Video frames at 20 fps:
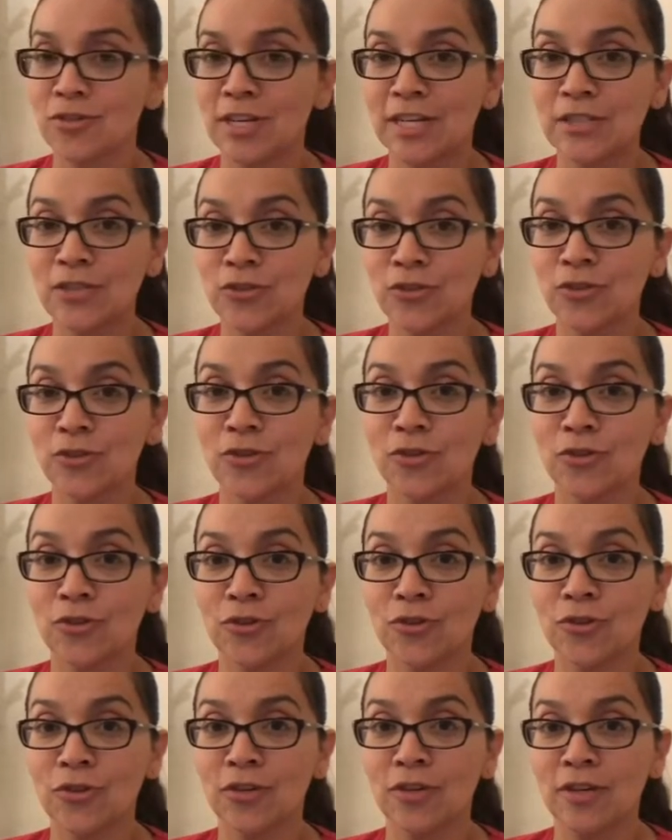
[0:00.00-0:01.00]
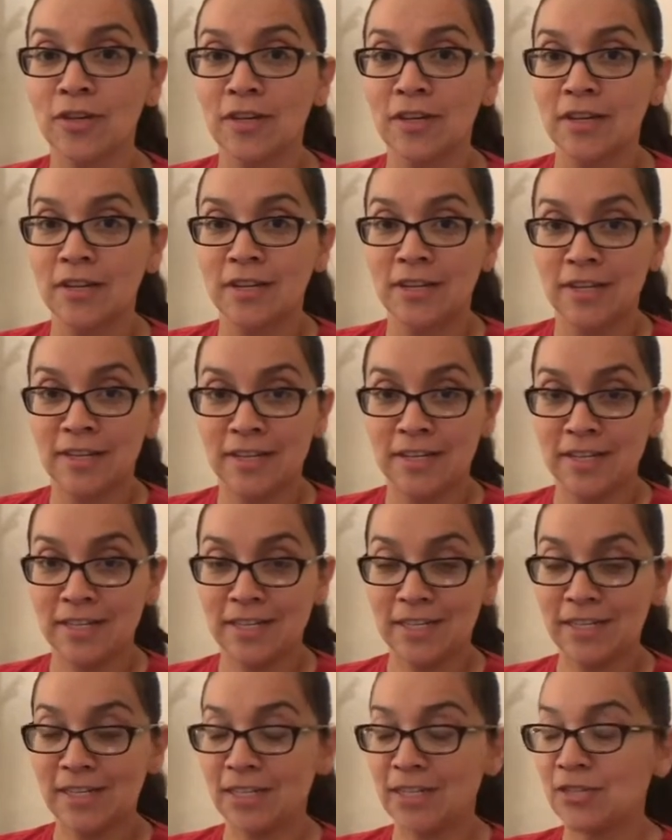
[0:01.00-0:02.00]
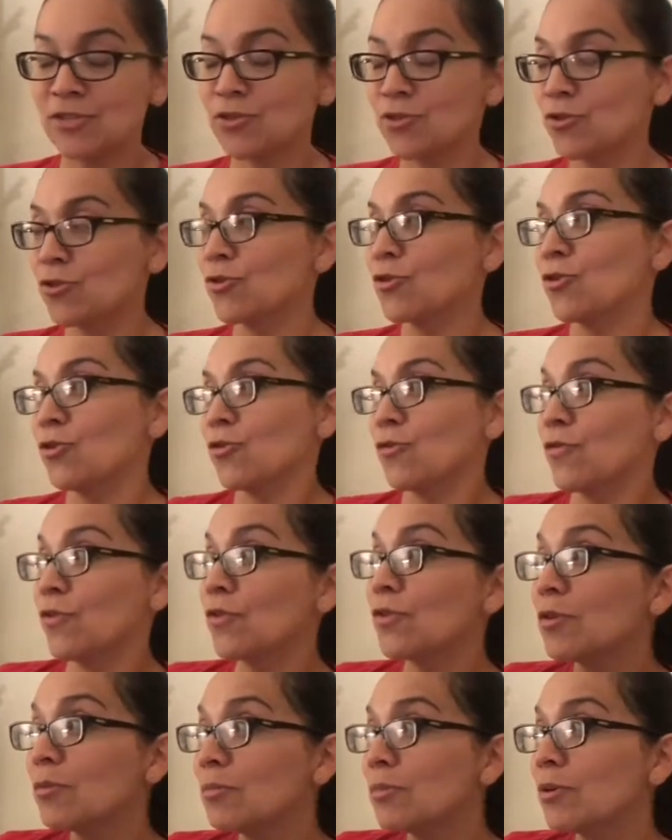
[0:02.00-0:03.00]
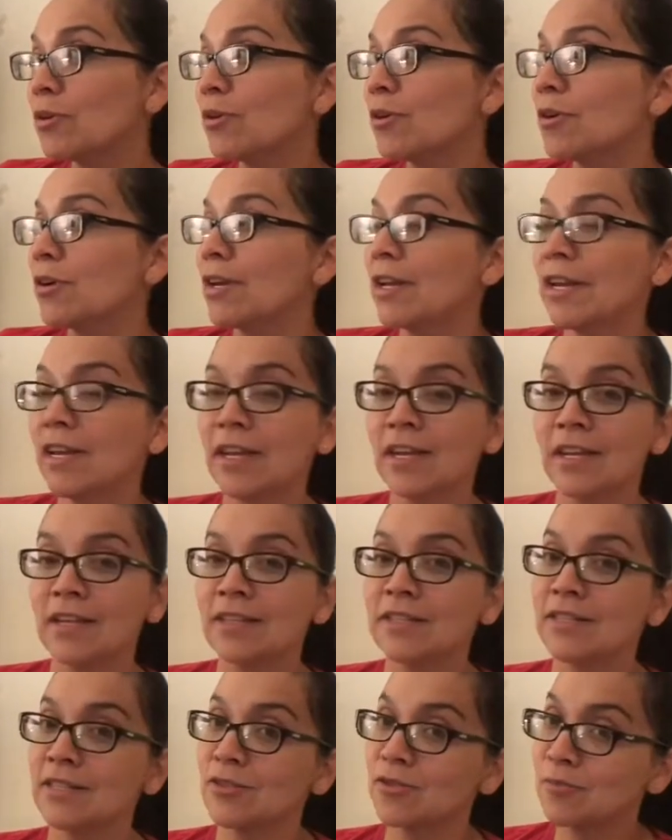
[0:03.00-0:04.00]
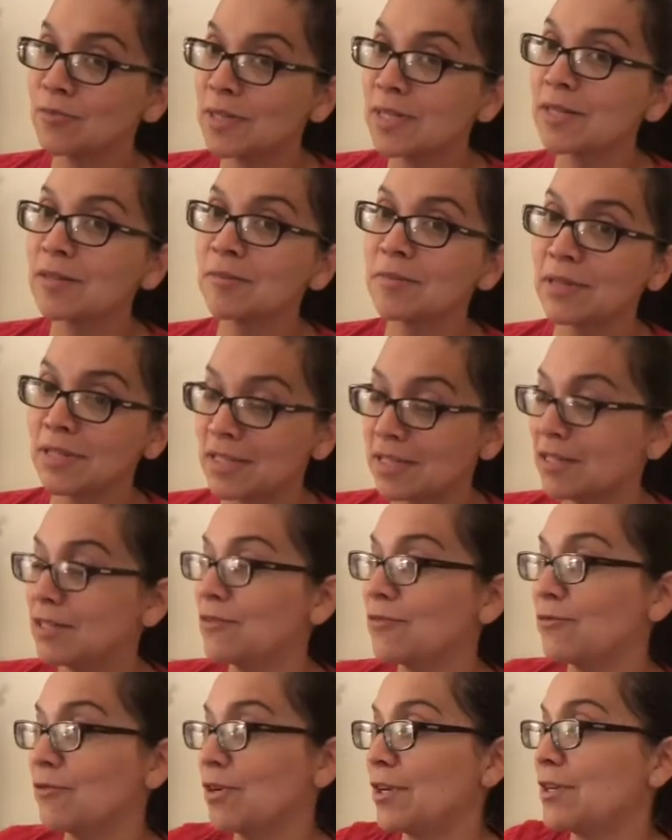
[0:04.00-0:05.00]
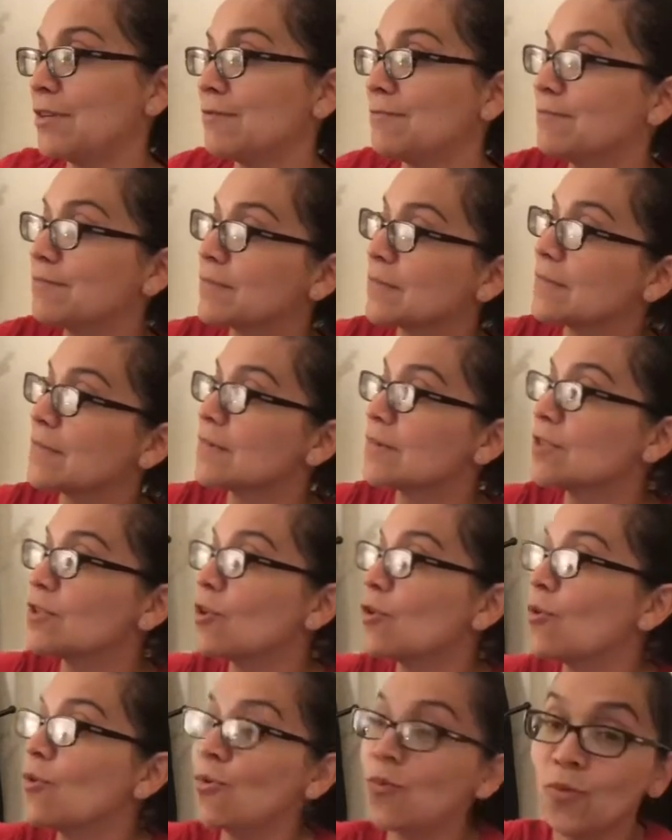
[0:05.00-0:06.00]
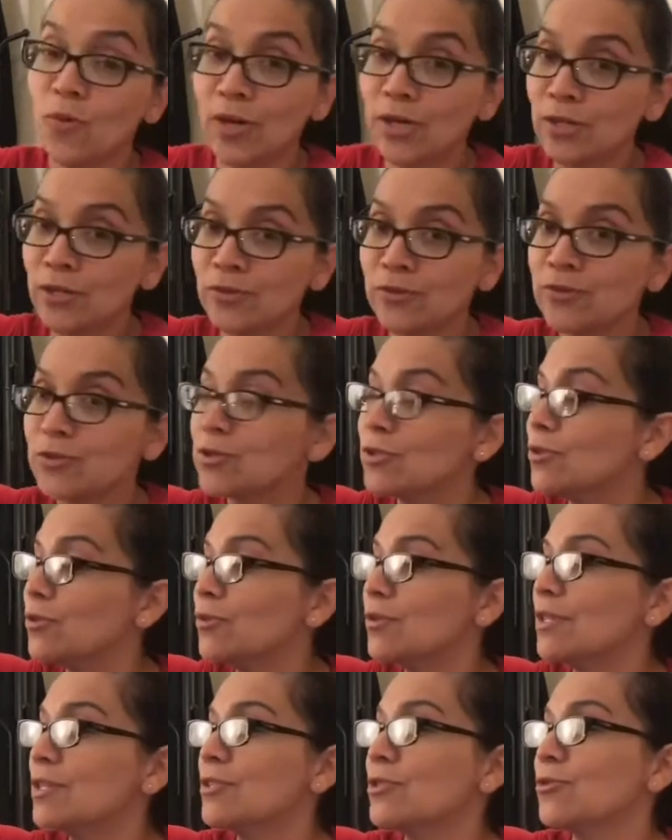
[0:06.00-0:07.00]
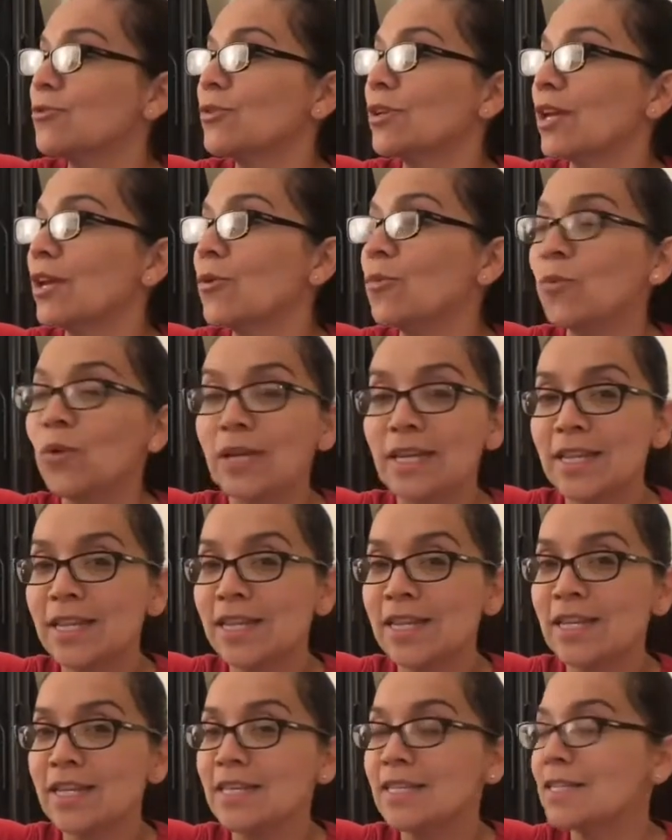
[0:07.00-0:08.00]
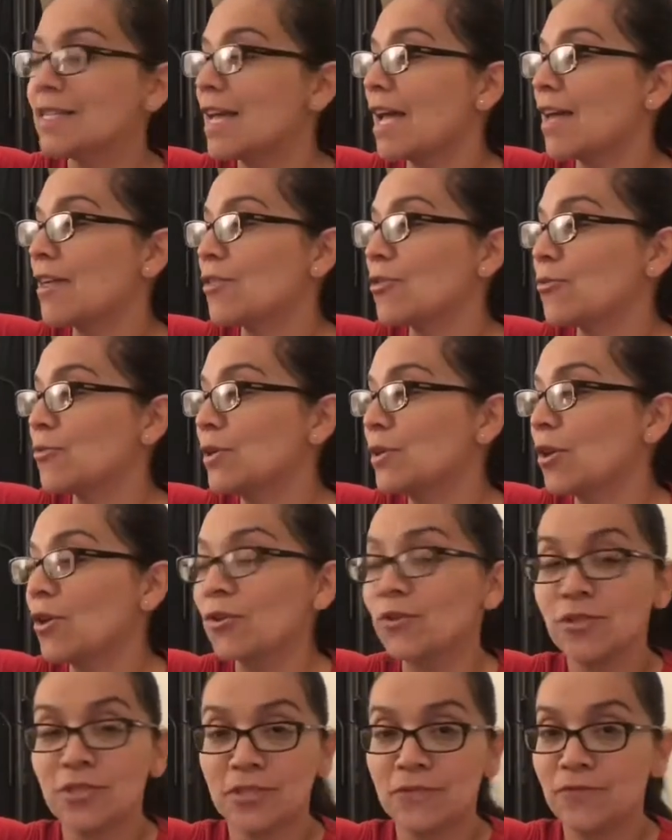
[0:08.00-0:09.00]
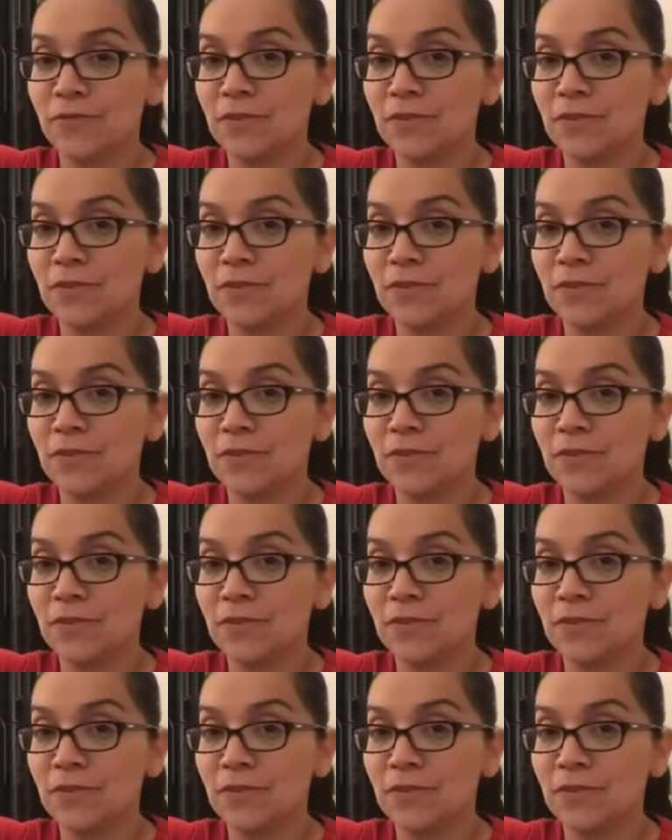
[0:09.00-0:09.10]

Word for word: enter your enter your phone number and it'll be completely free. So what you'll do is you'll get one of these at $3.50.